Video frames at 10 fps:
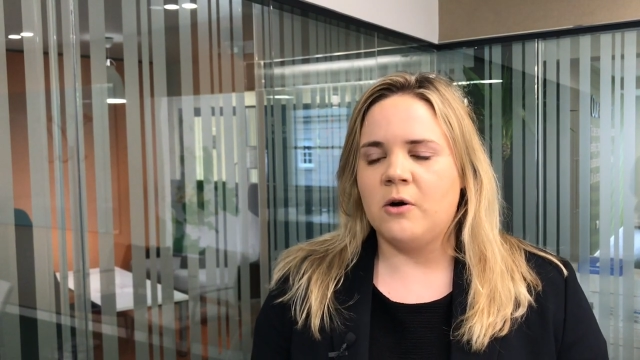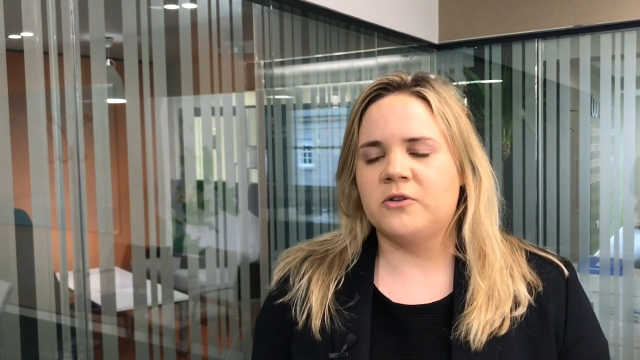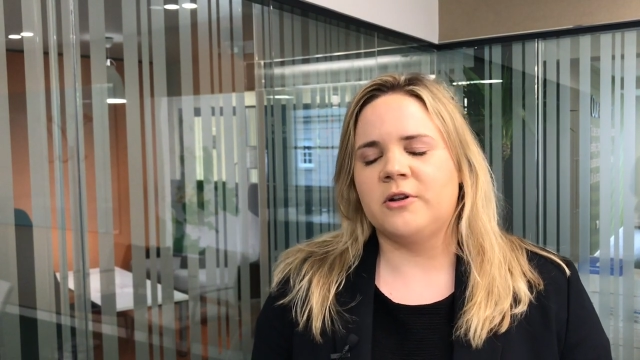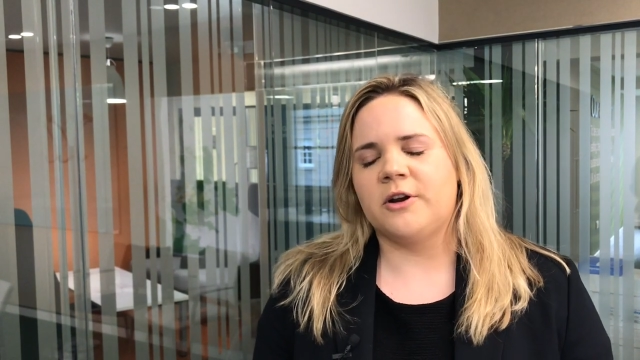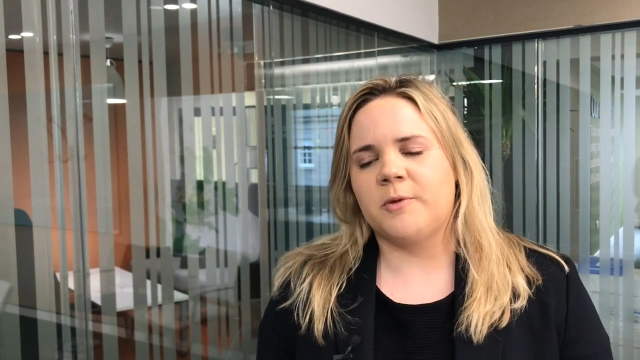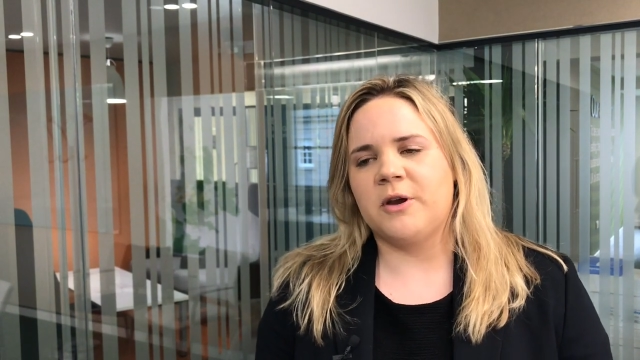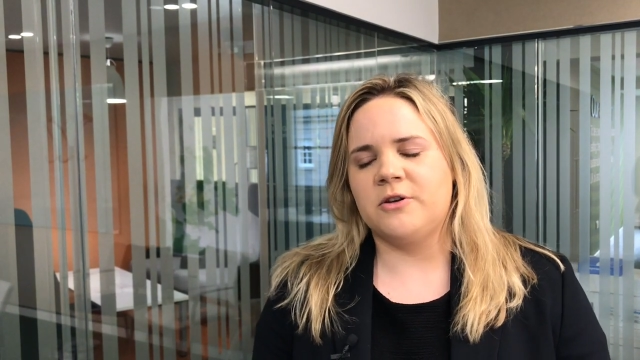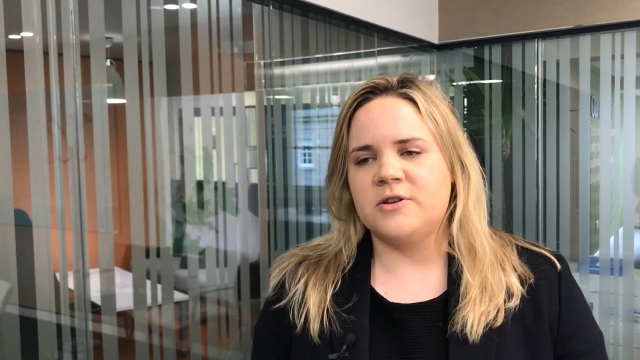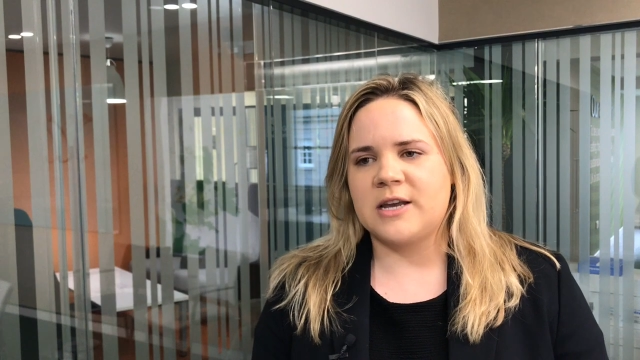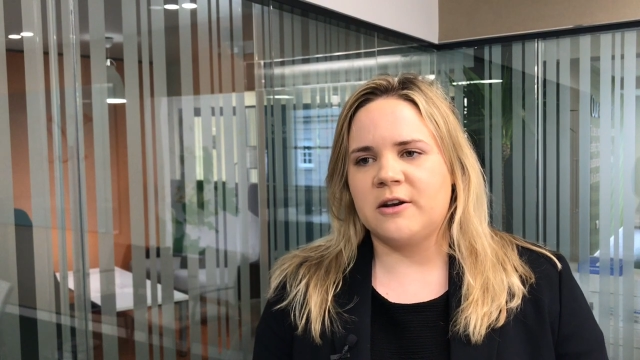also learn
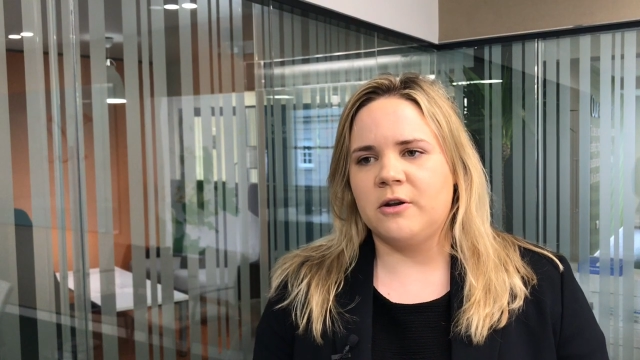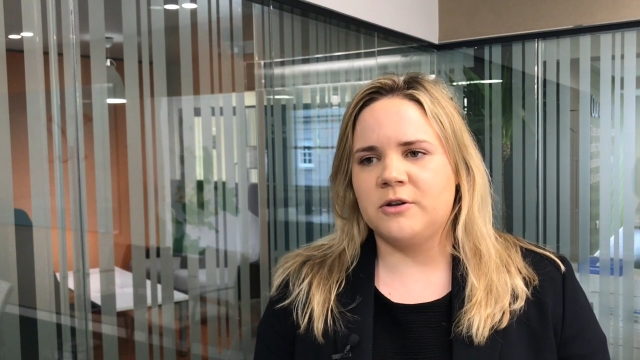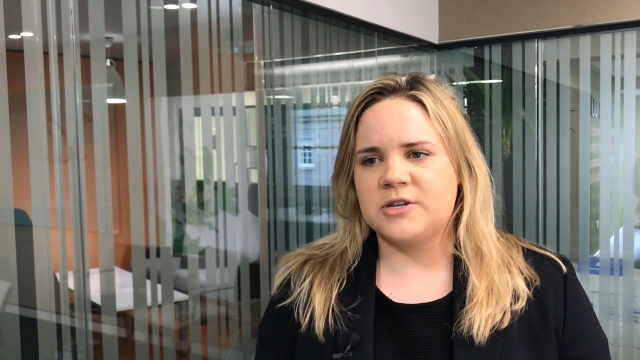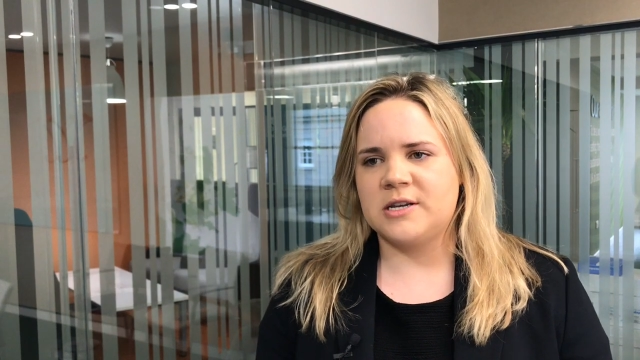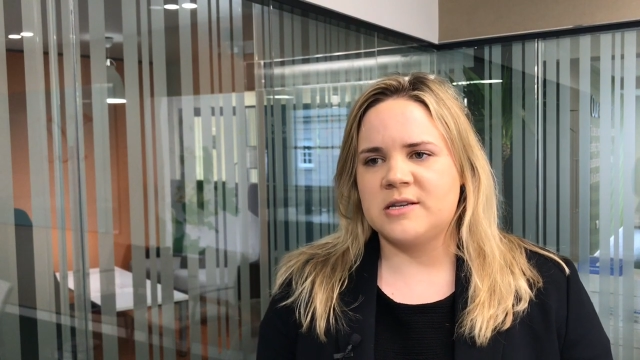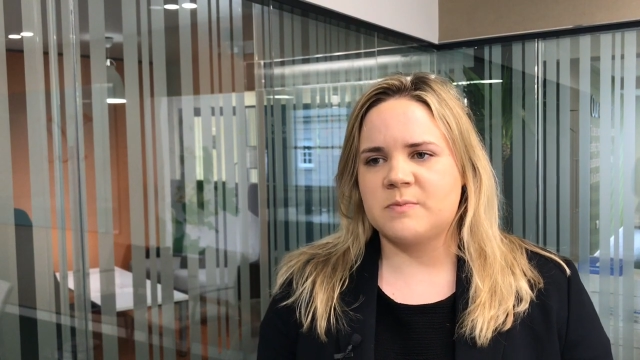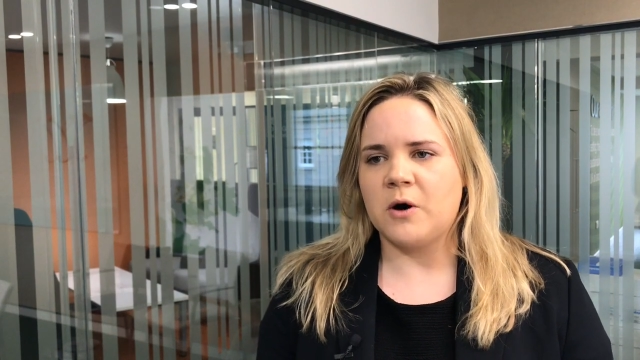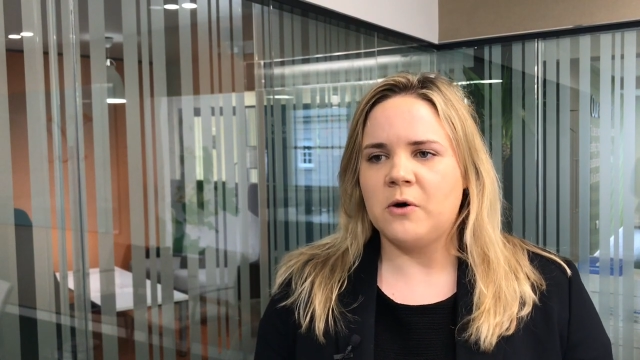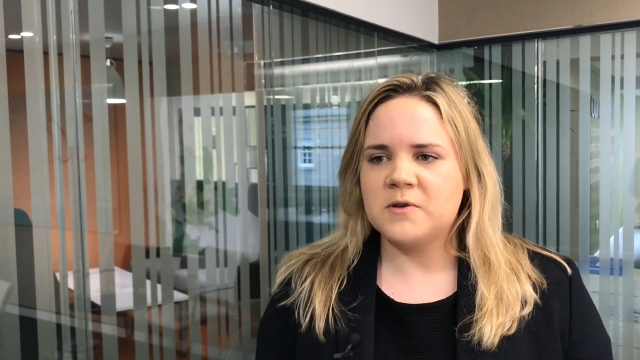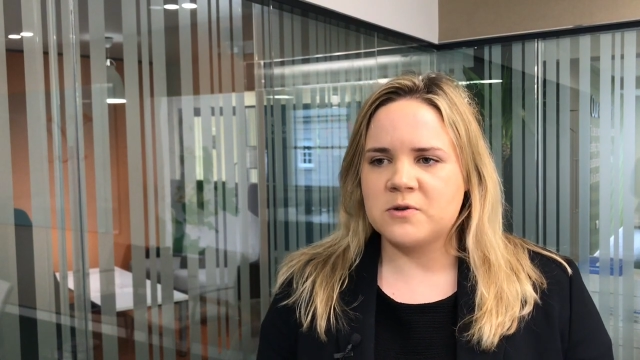about new technologies,
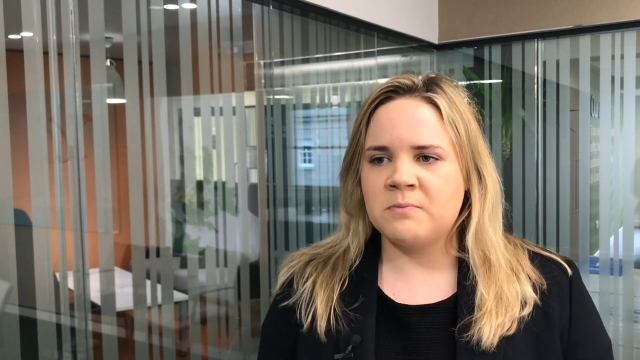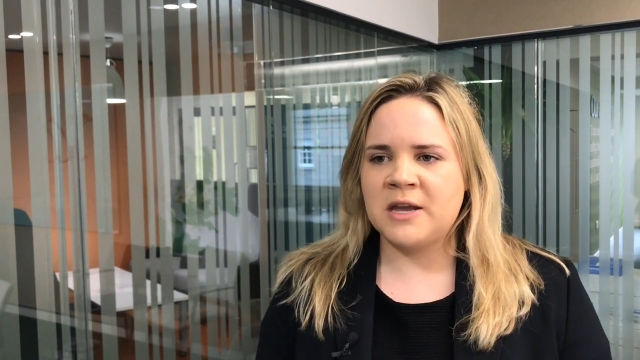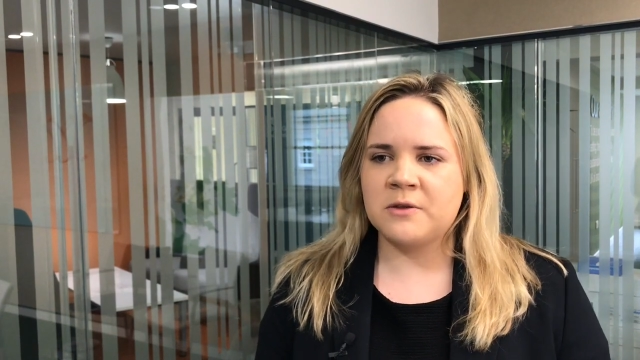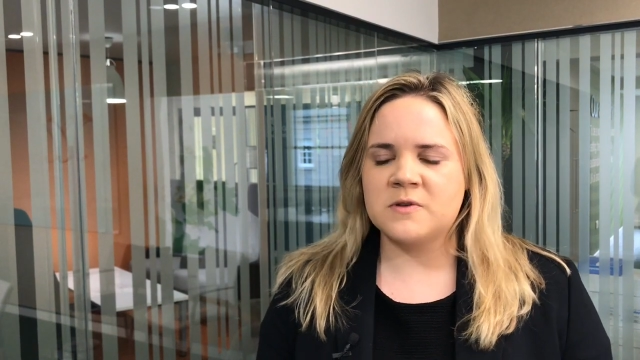but also make